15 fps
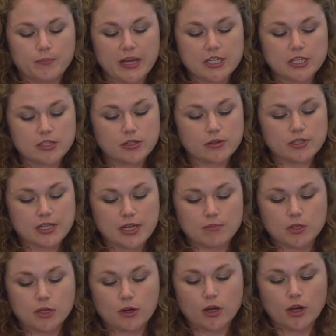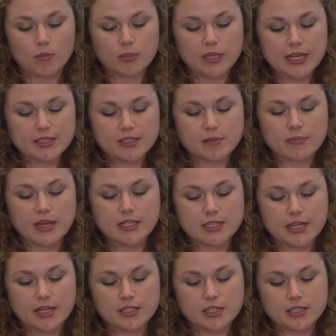Patients who are deemed non-complex are
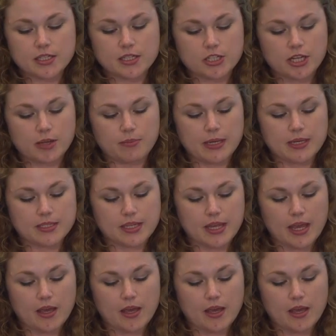maintained under the GP's